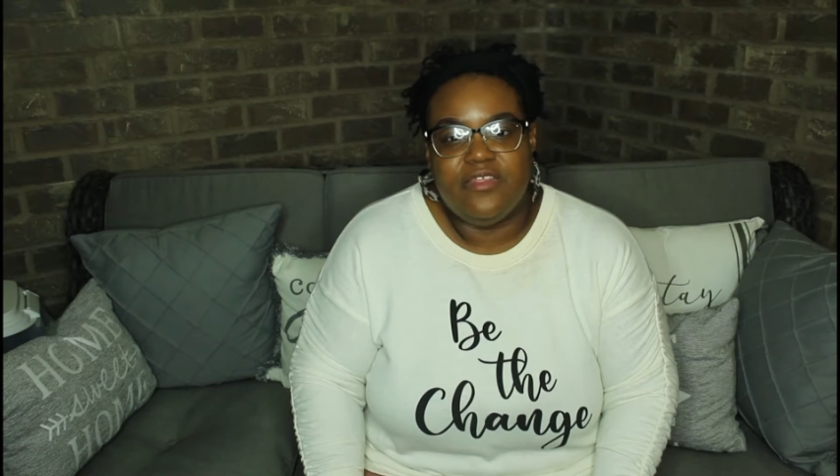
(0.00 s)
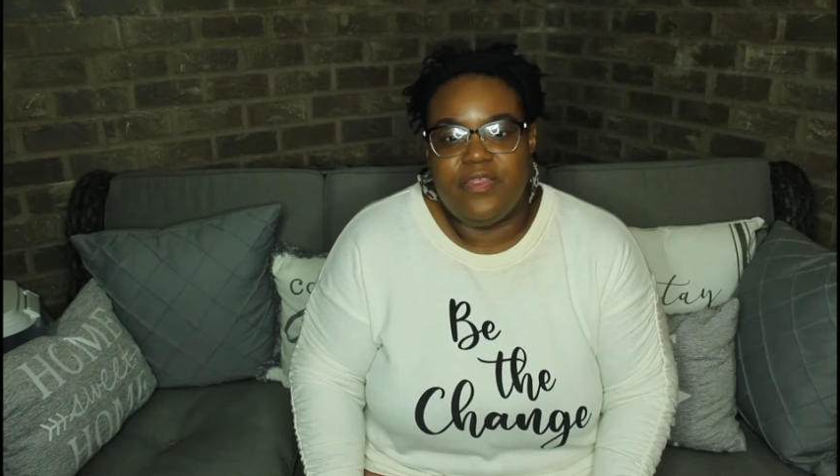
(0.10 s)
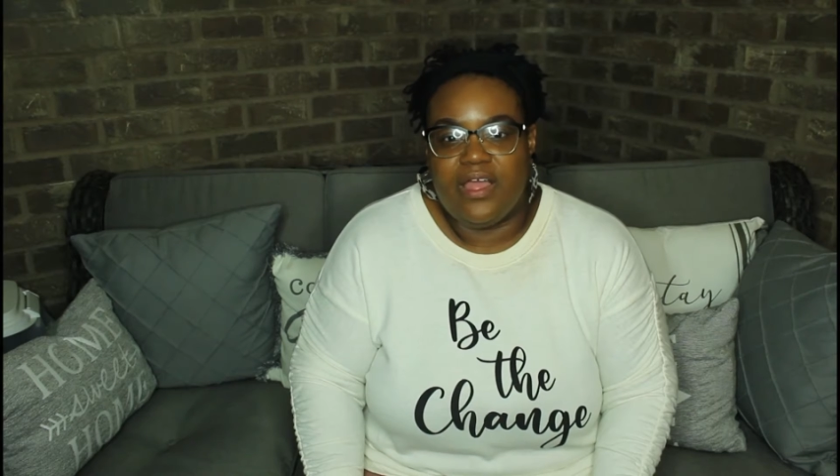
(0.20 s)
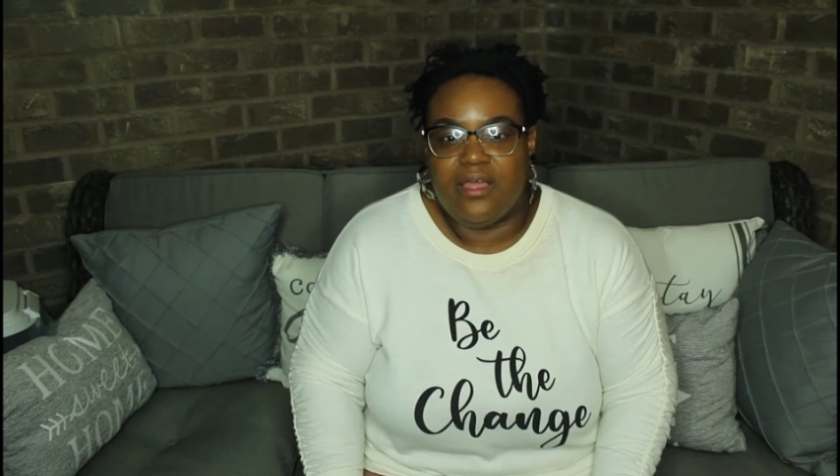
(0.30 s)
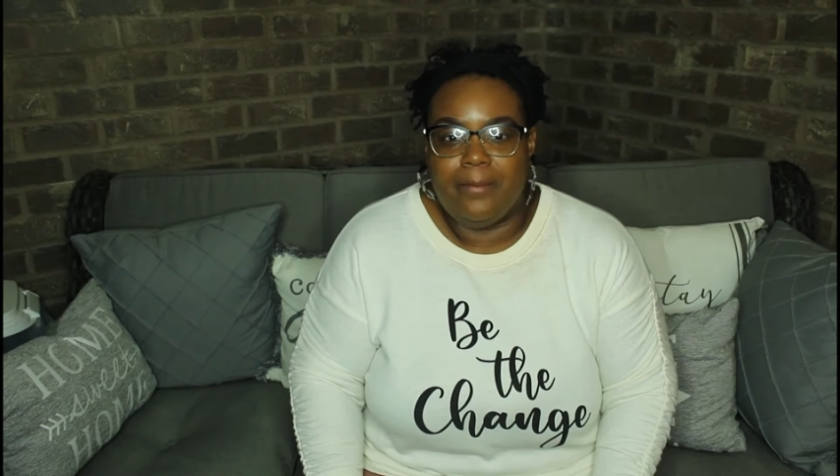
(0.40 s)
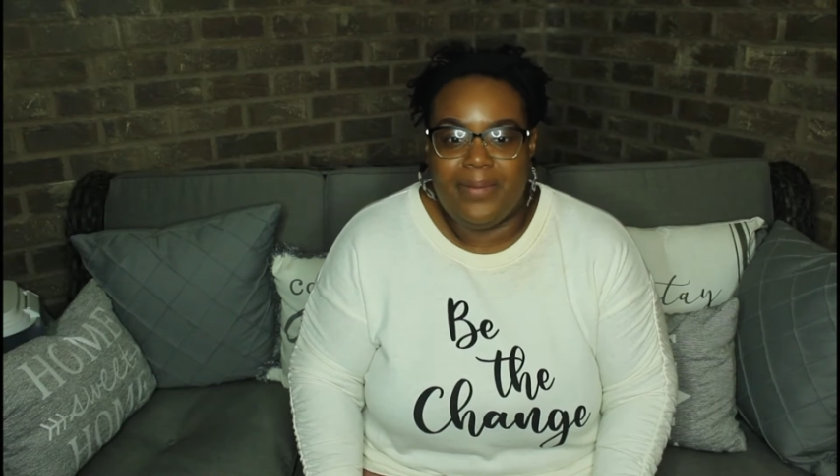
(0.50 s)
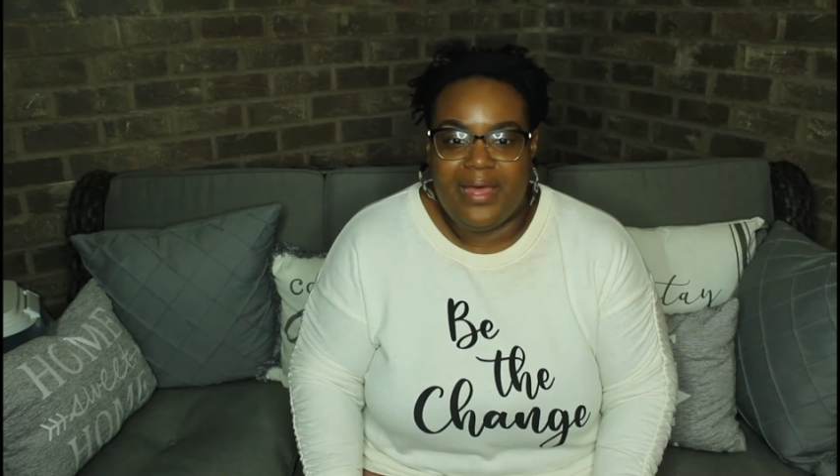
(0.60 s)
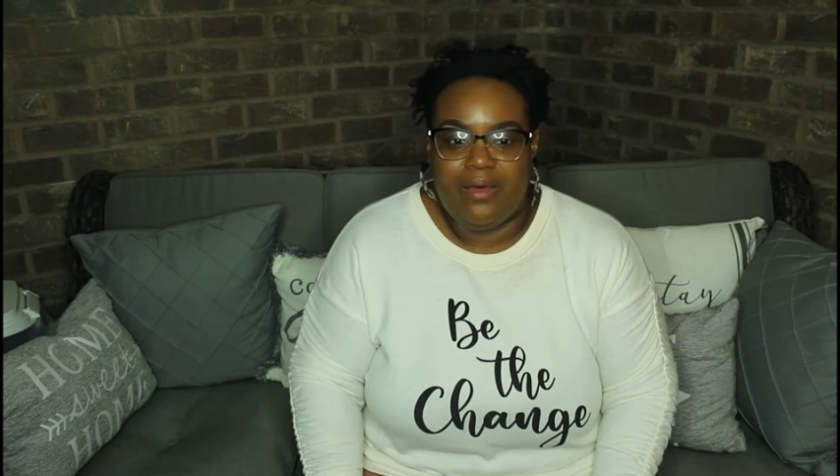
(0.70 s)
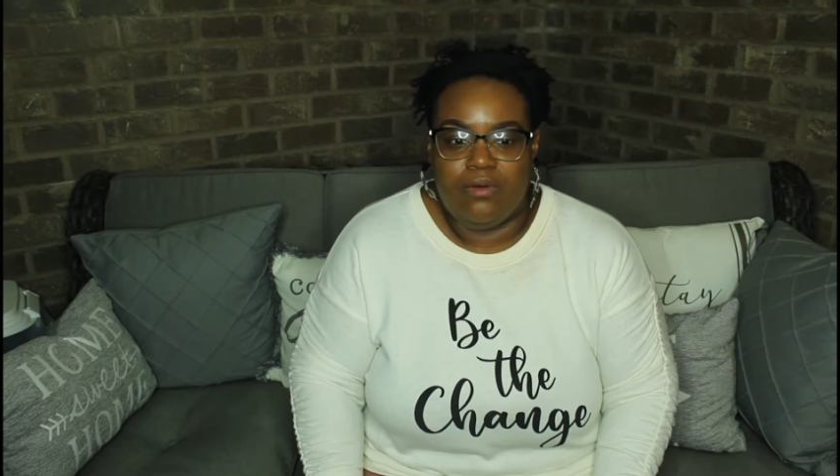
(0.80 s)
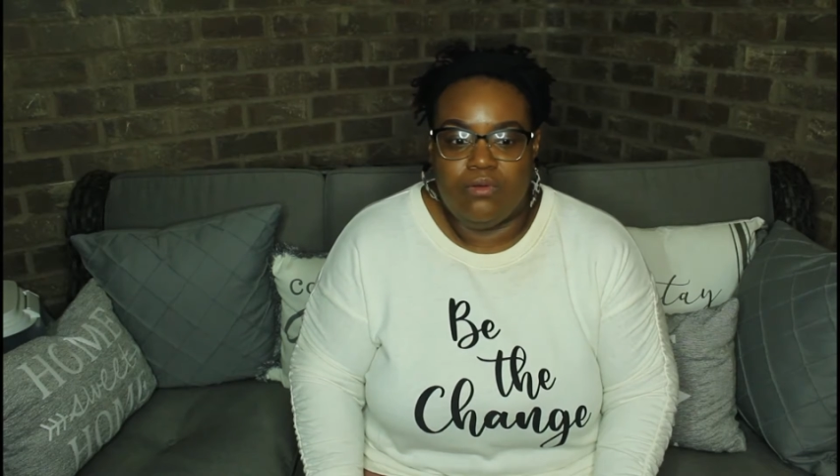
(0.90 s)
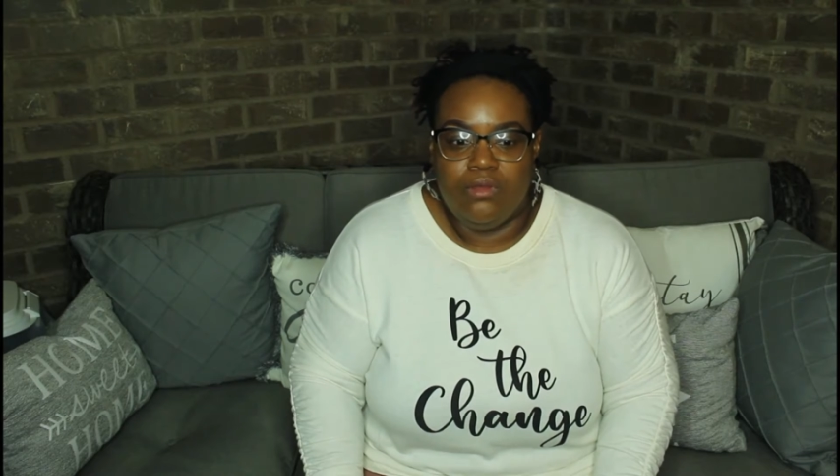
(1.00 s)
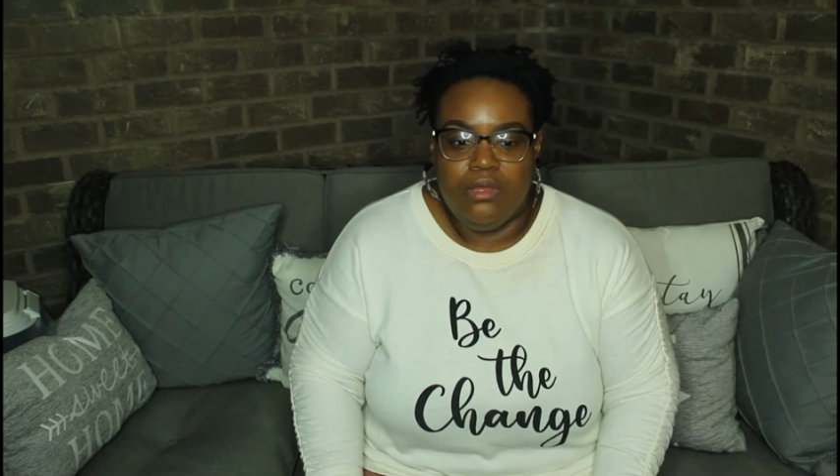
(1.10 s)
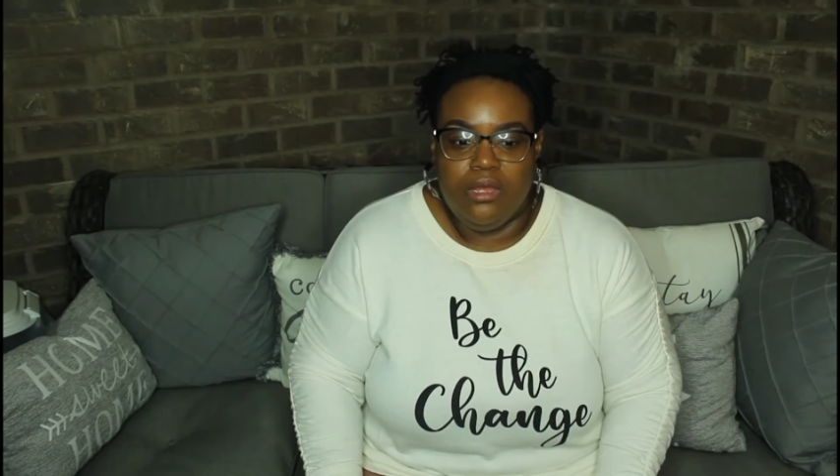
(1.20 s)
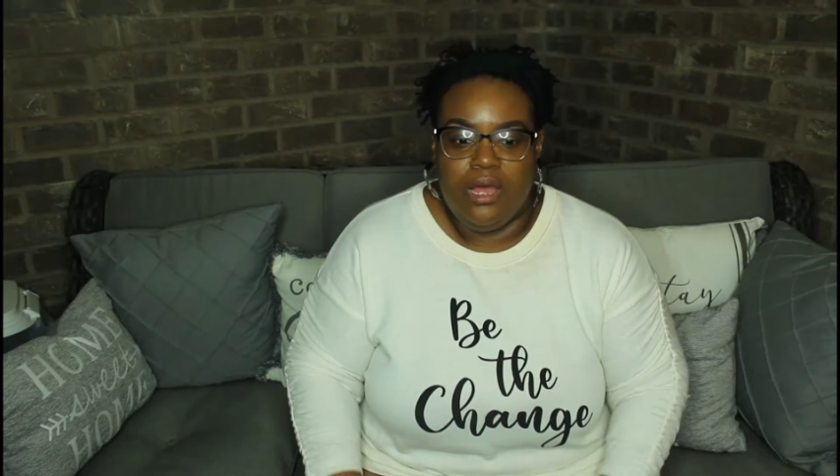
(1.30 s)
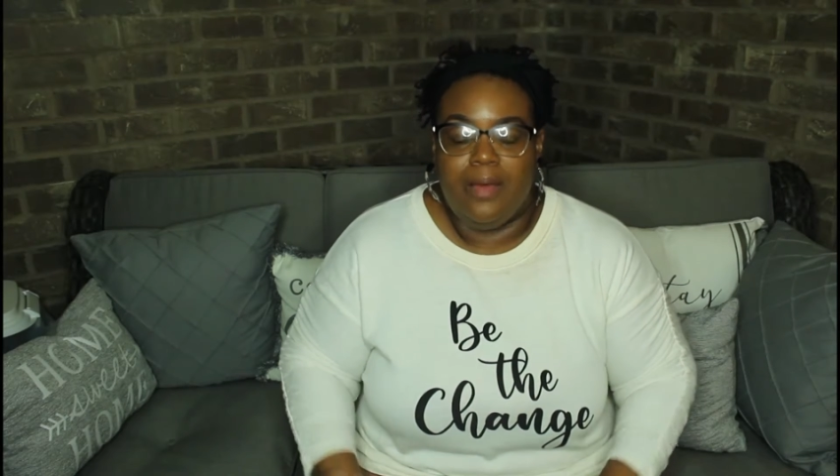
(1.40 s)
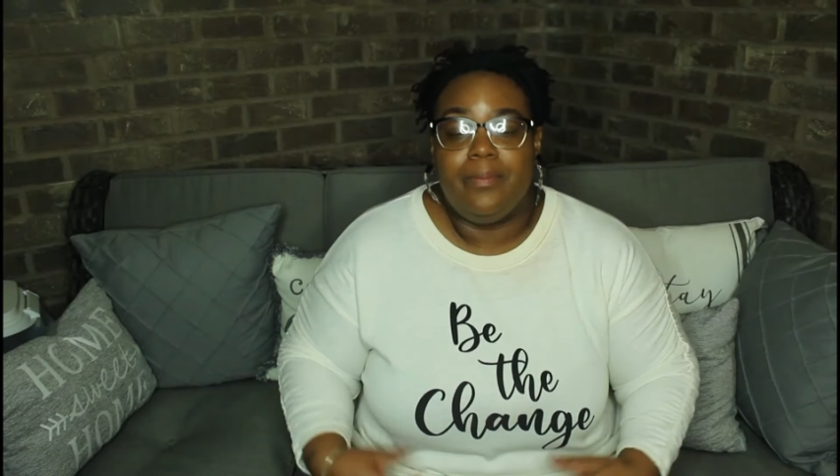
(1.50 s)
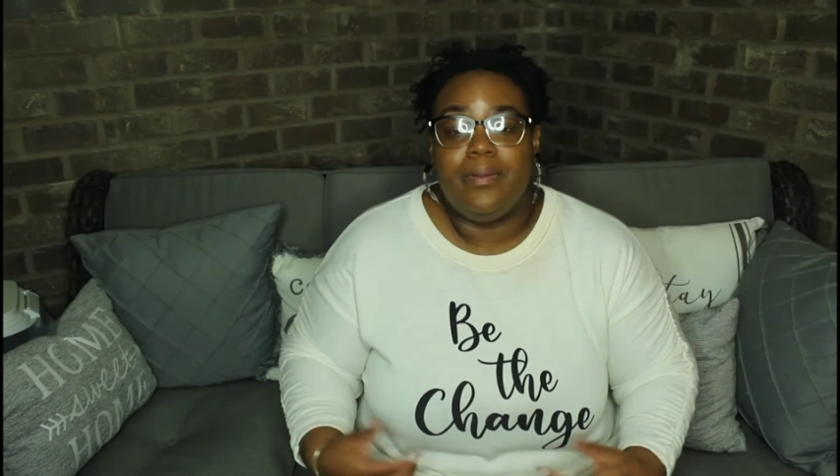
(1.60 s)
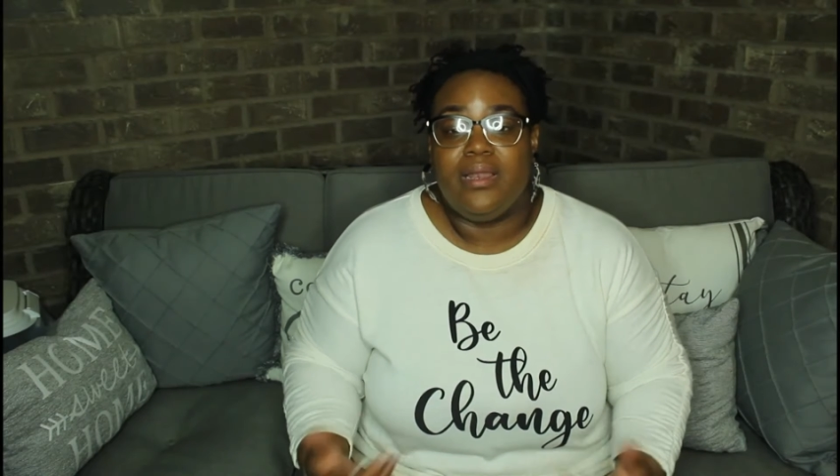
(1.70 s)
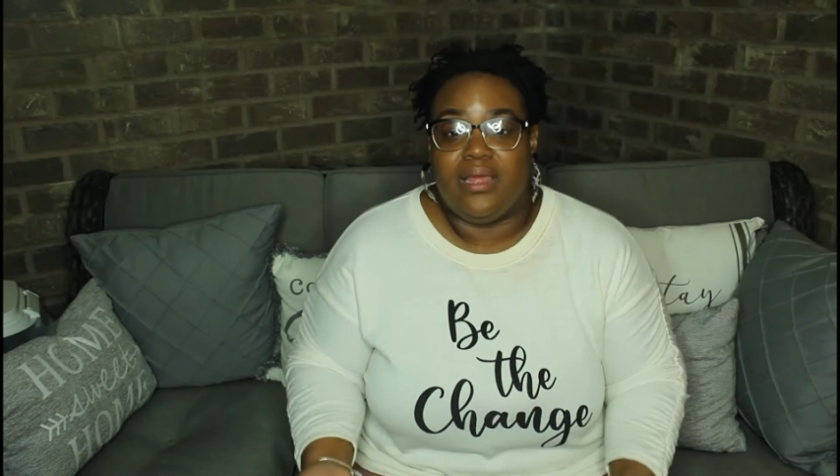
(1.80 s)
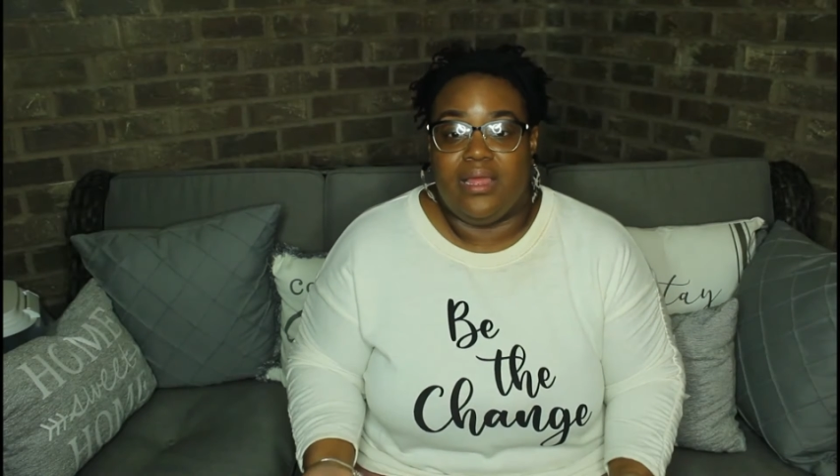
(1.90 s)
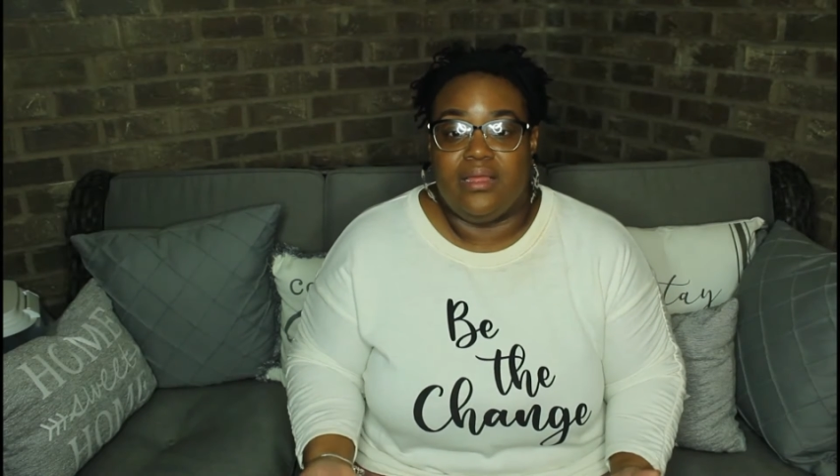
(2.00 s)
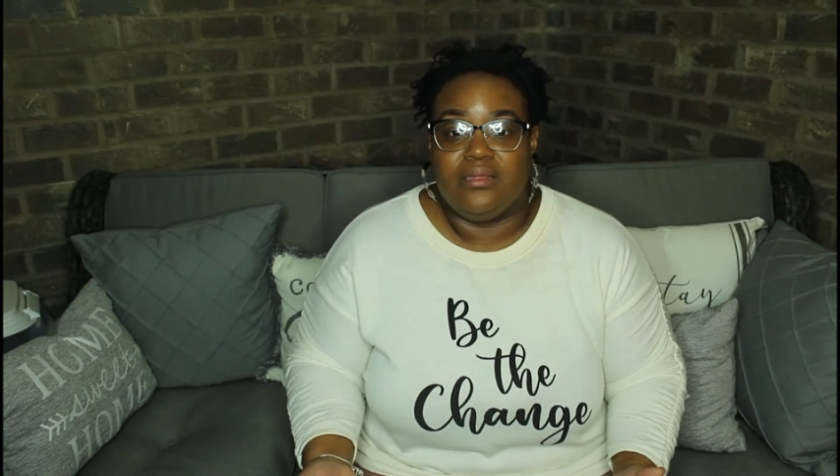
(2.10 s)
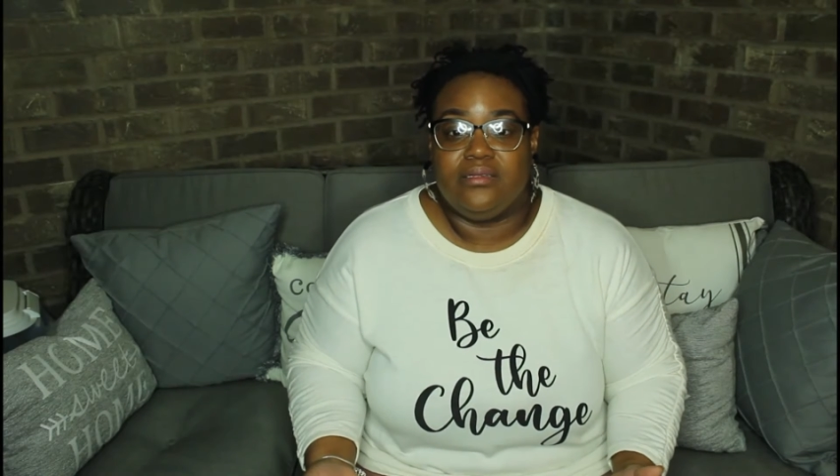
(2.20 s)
think about a plant.